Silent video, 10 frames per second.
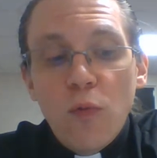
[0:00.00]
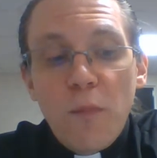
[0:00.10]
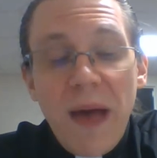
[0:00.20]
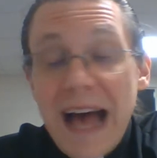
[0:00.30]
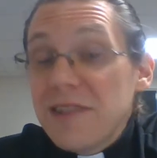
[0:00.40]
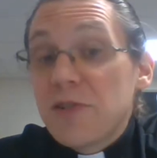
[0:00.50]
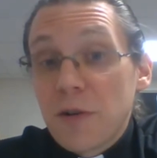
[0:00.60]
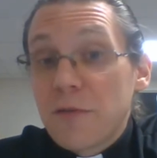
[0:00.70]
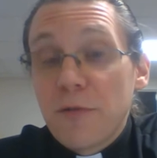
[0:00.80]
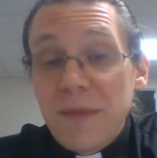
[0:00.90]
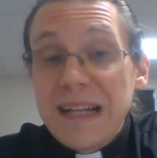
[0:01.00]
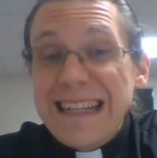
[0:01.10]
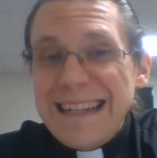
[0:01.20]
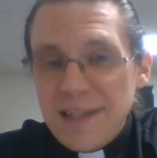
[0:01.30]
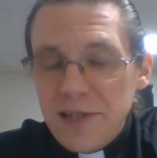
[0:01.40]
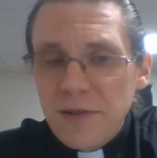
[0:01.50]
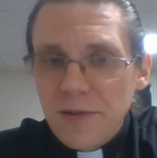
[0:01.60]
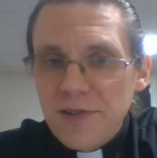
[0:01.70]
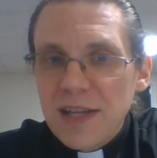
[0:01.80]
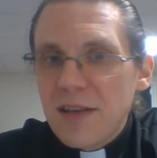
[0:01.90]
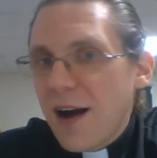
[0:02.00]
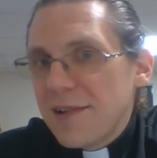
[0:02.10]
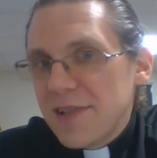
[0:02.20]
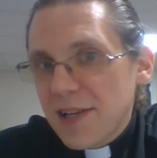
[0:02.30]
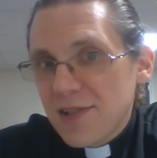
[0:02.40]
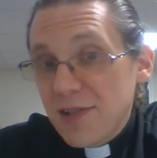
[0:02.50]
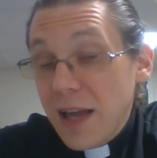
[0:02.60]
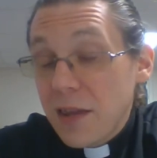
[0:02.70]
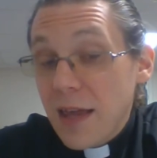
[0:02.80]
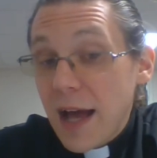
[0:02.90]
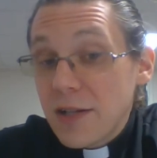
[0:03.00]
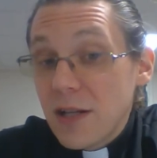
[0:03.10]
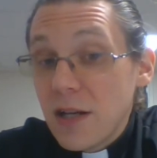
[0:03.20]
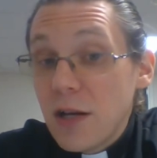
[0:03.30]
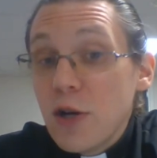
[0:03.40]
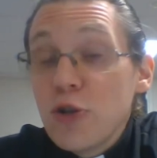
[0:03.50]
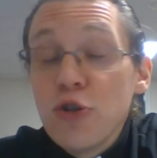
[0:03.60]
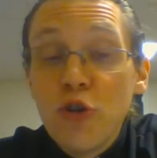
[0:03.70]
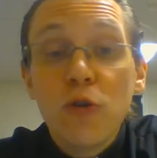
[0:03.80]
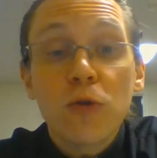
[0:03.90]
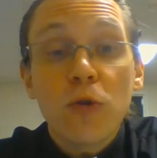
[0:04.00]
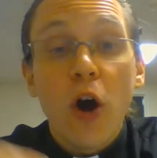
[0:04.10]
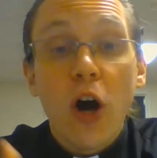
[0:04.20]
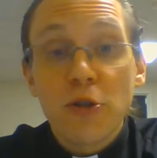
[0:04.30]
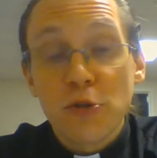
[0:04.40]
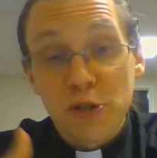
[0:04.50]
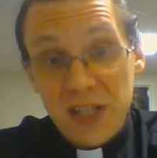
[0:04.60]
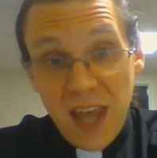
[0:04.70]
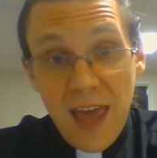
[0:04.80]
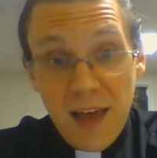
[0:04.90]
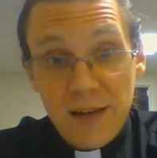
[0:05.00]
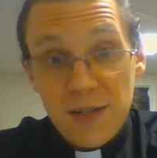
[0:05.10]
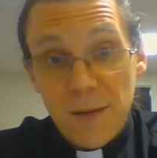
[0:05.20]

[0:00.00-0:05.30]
pastored for many years in contexts like that don't understand